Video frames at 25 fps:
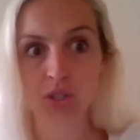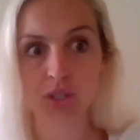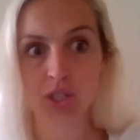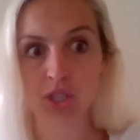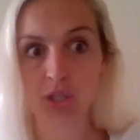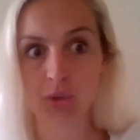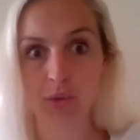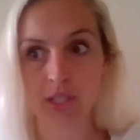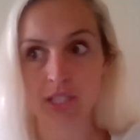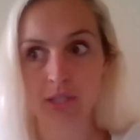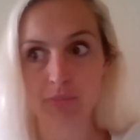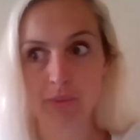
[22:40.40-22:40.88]

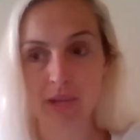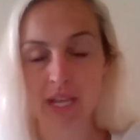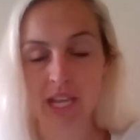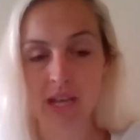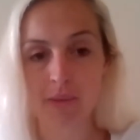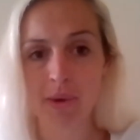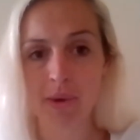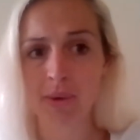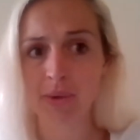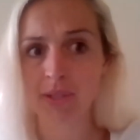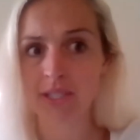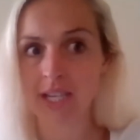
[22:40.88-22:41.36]
do I speak
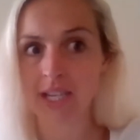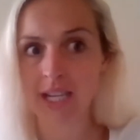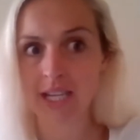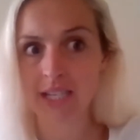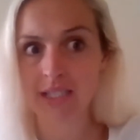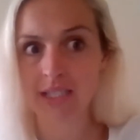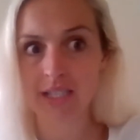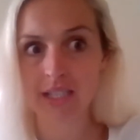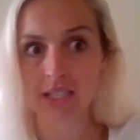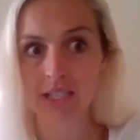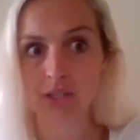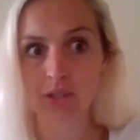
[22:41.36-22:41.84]
about it,
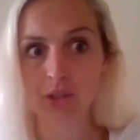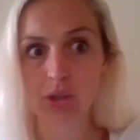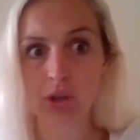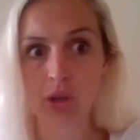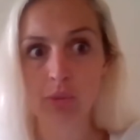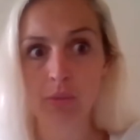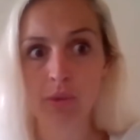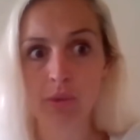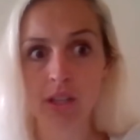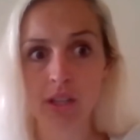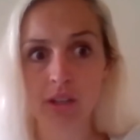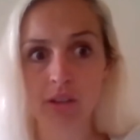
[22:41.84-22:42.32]
is this
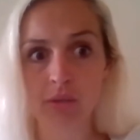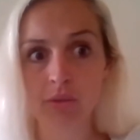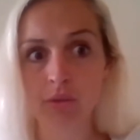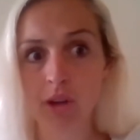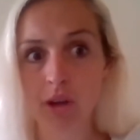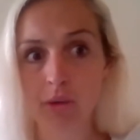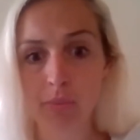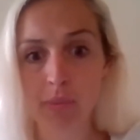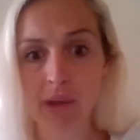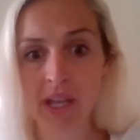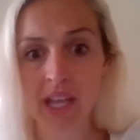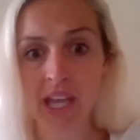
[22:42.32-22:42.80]
normal, oh
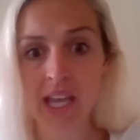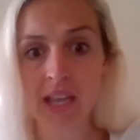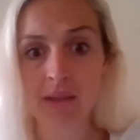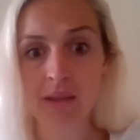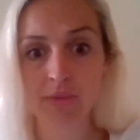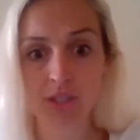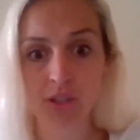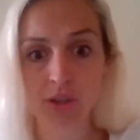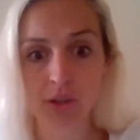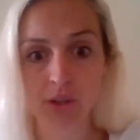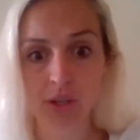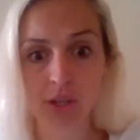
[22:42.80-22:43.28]
god, my
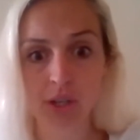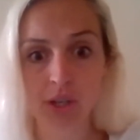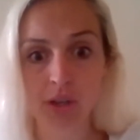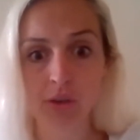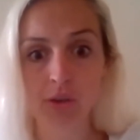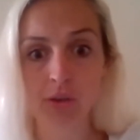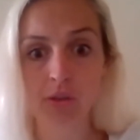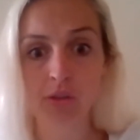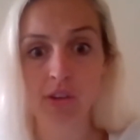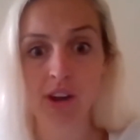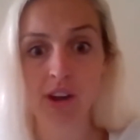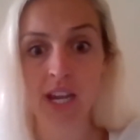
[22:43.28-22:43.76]
game's not going to
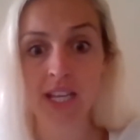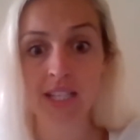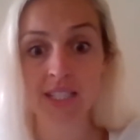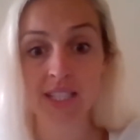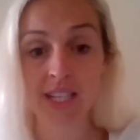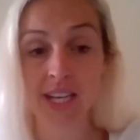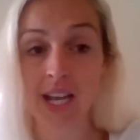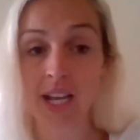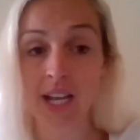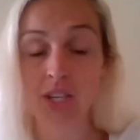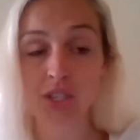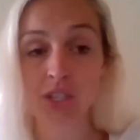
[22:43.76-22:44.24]
go great.
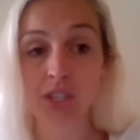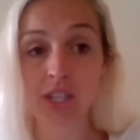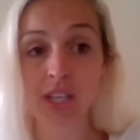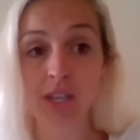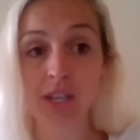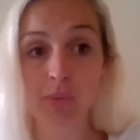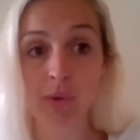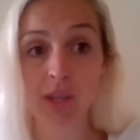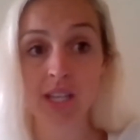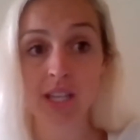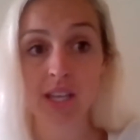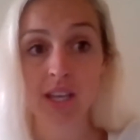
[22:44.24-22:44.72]
And
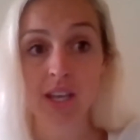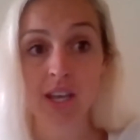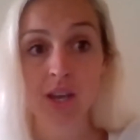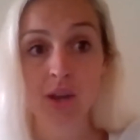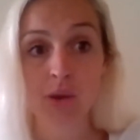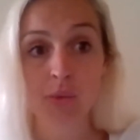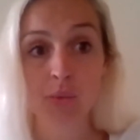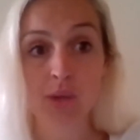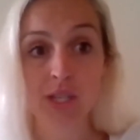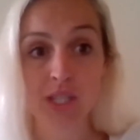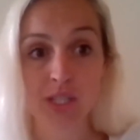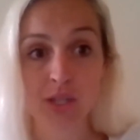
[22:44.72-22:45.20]
actually
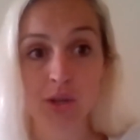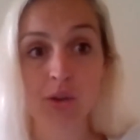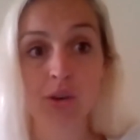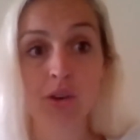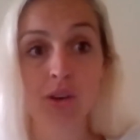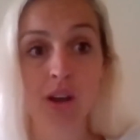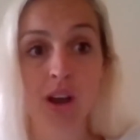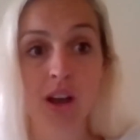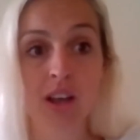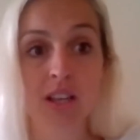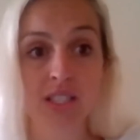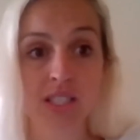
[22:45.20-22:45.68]
we
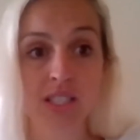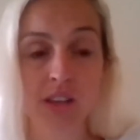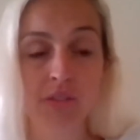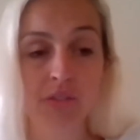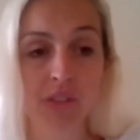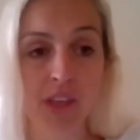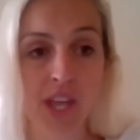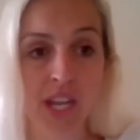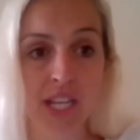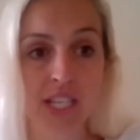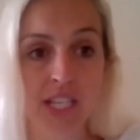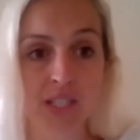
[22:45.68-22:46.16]
talk ourselves
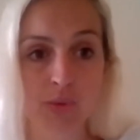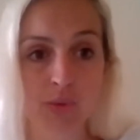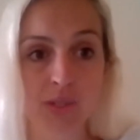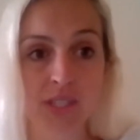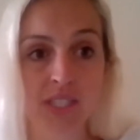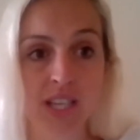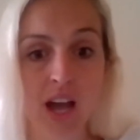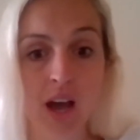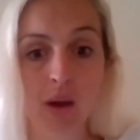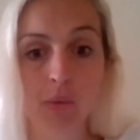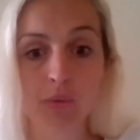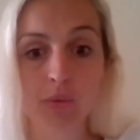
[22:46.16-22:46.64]
then into a
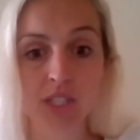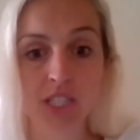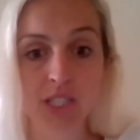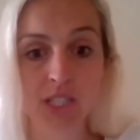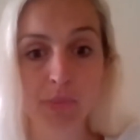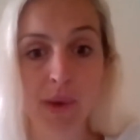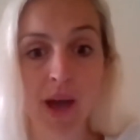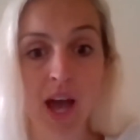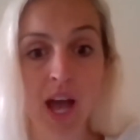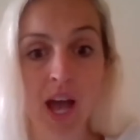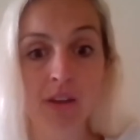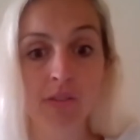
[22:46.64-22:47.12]
downward
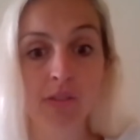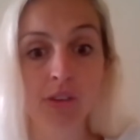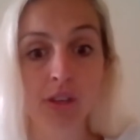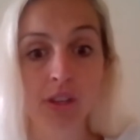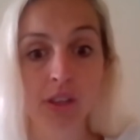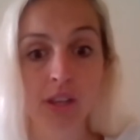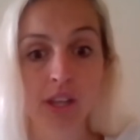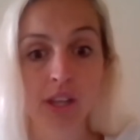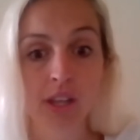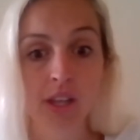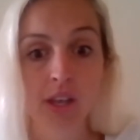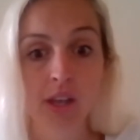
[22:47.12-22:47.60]

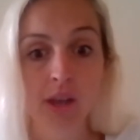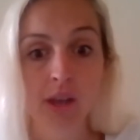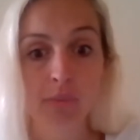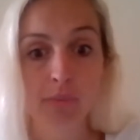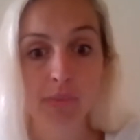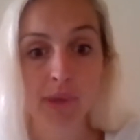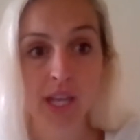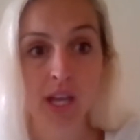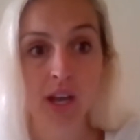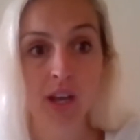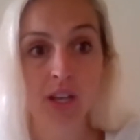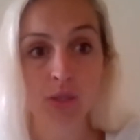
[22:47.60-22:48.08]
spiral
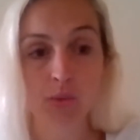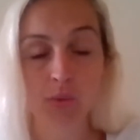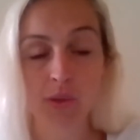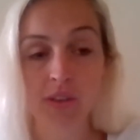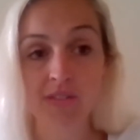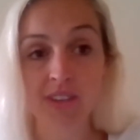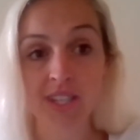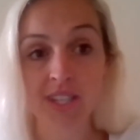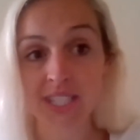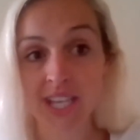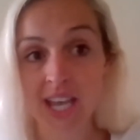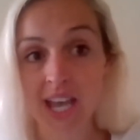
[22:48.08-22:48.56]
because
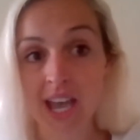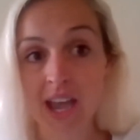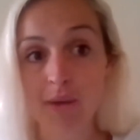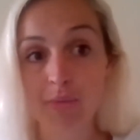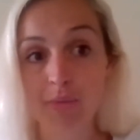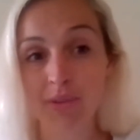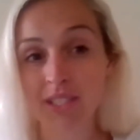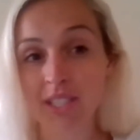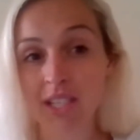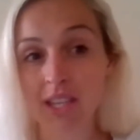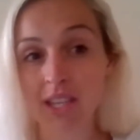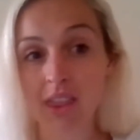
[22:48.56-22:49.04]
we've
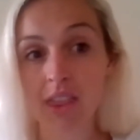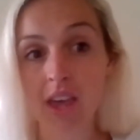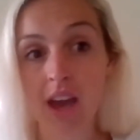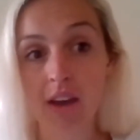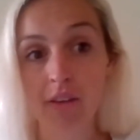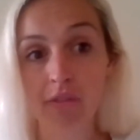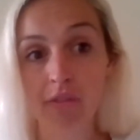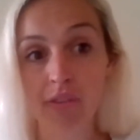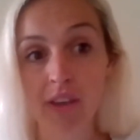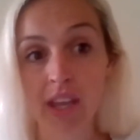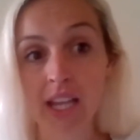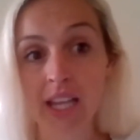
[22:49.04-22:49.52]
interpreted
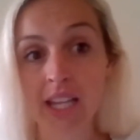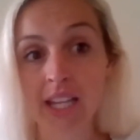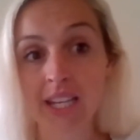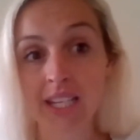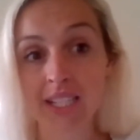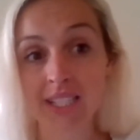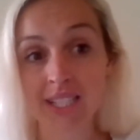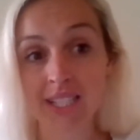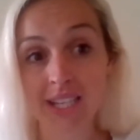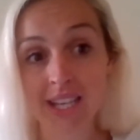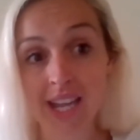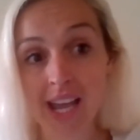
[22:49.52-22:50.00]
that feeling
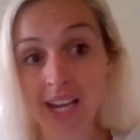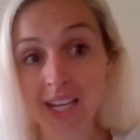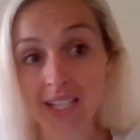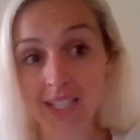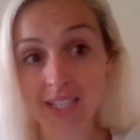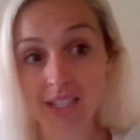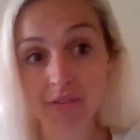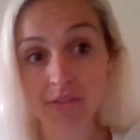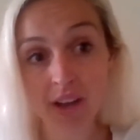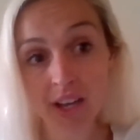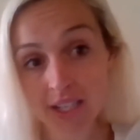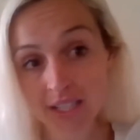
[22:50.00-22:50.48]
as a
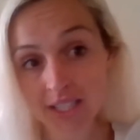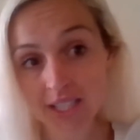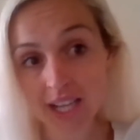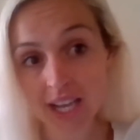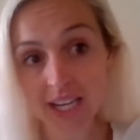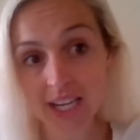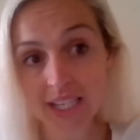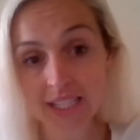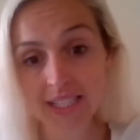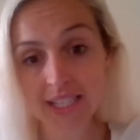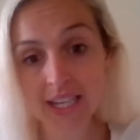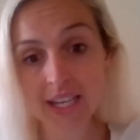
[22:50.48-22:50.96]
negative
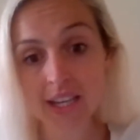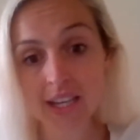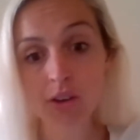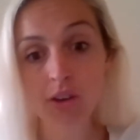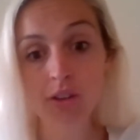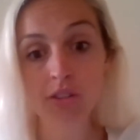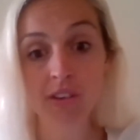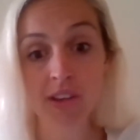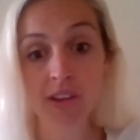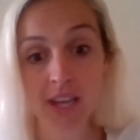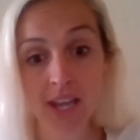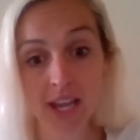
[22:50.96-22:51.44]
anxiety
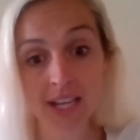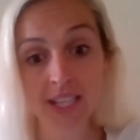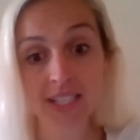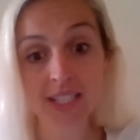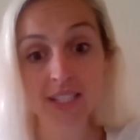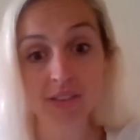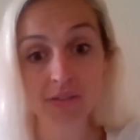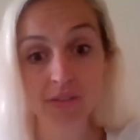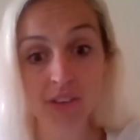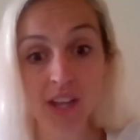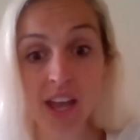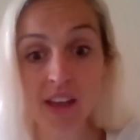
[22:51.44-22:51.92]
or a
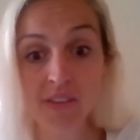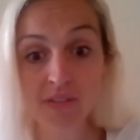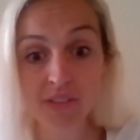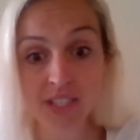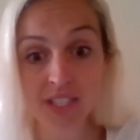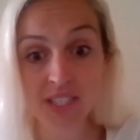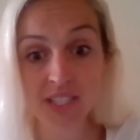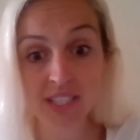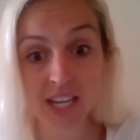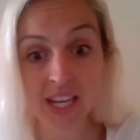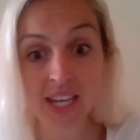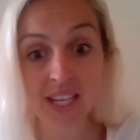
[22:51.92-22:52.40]
negative
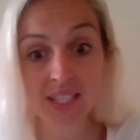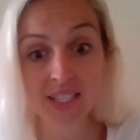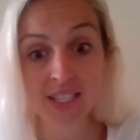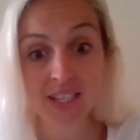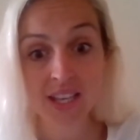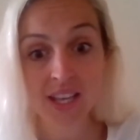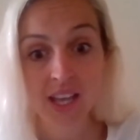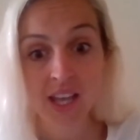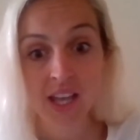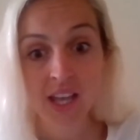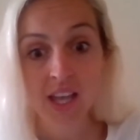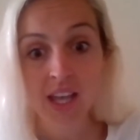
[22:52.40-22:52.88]
nervous state.
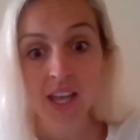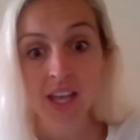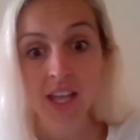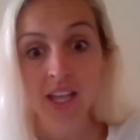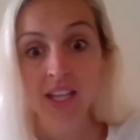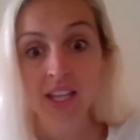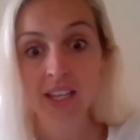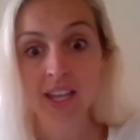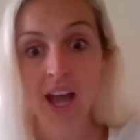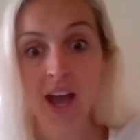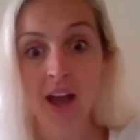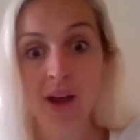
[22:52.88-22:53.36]

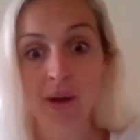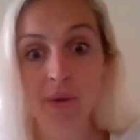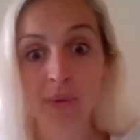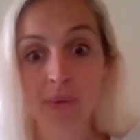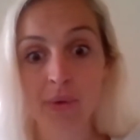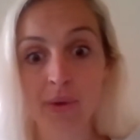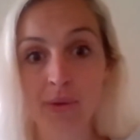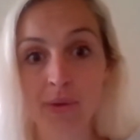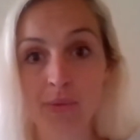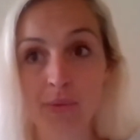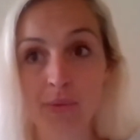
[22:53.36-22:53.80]
Now